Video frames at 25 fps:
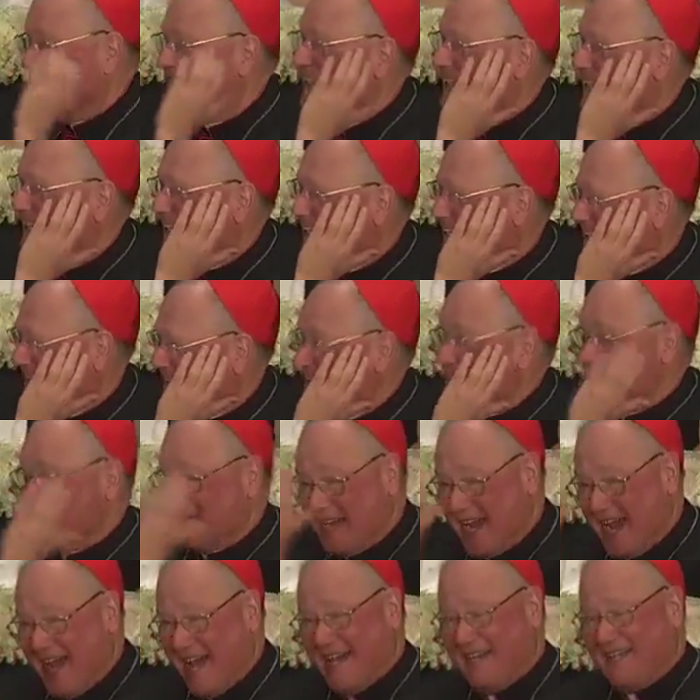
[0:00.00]
right?
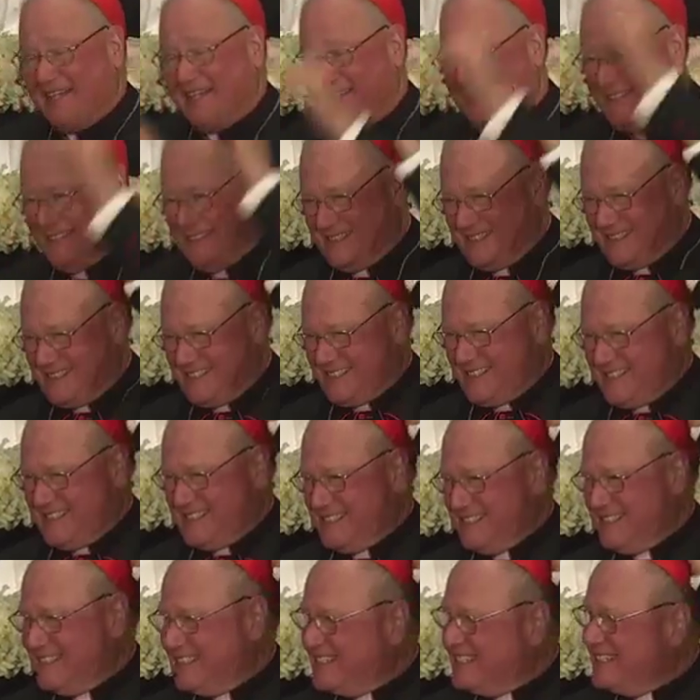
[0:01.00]
That's right.
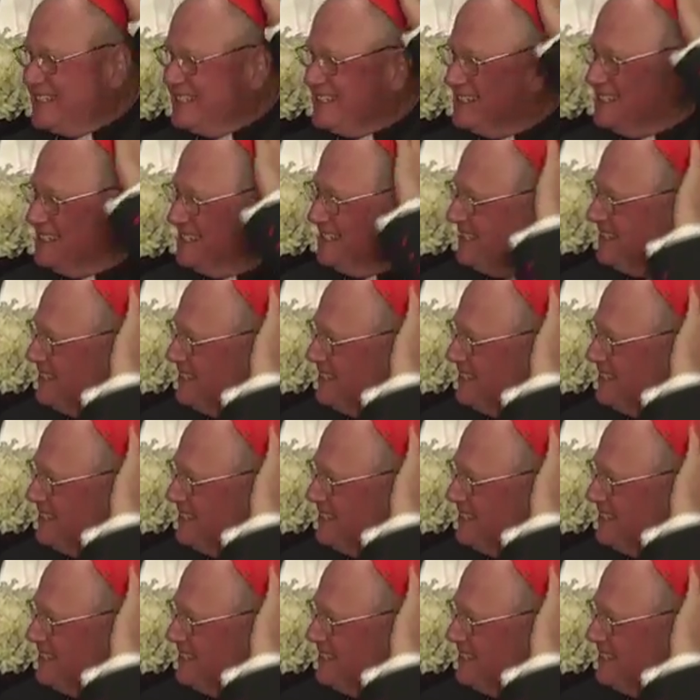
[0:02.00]
No,